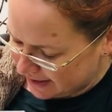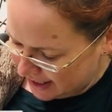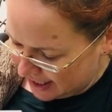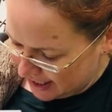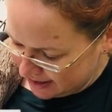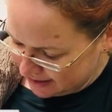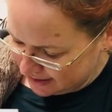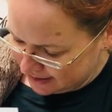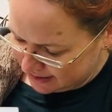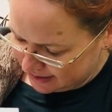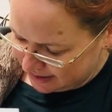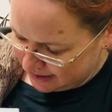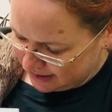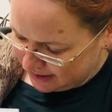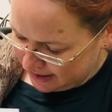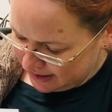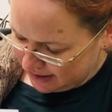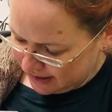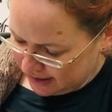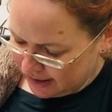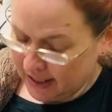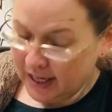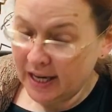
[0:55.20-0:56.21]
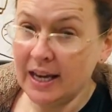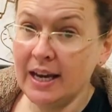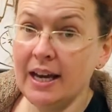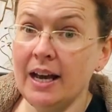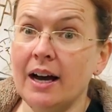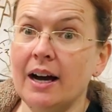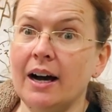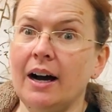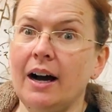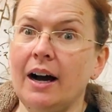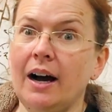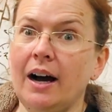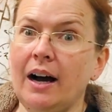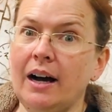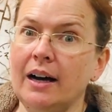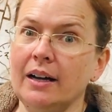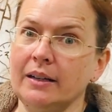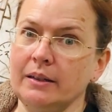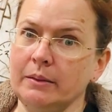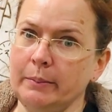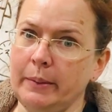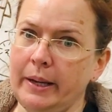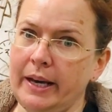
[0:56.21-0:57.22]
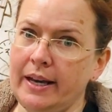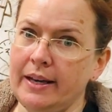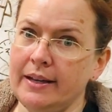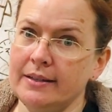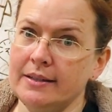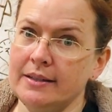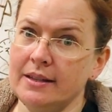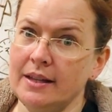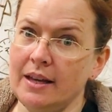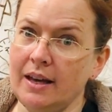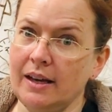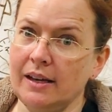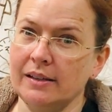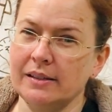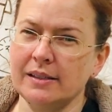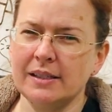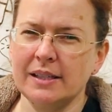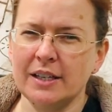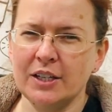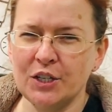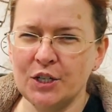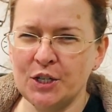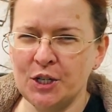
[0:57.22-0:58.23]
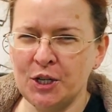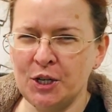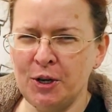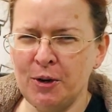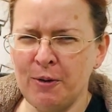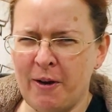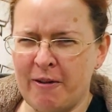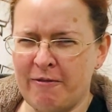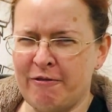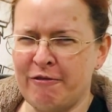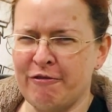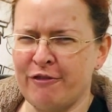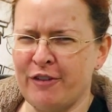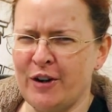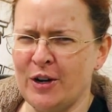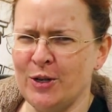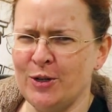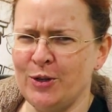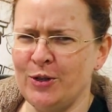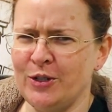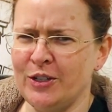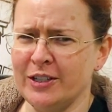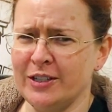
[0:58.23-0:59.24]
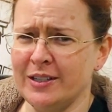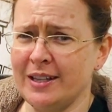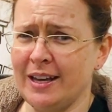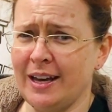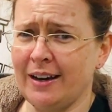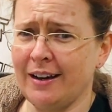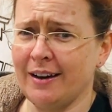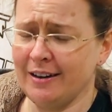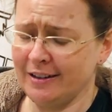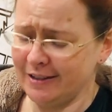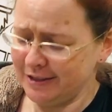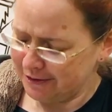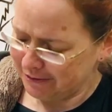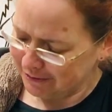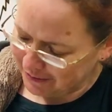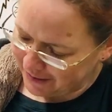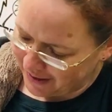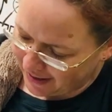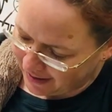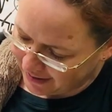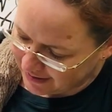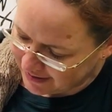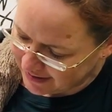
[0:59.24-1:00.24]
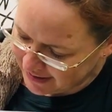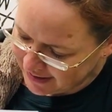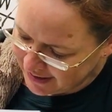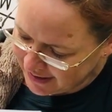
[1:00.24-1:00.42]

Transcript: things, he unmakes things. Do you have a friend who does that kind of thing?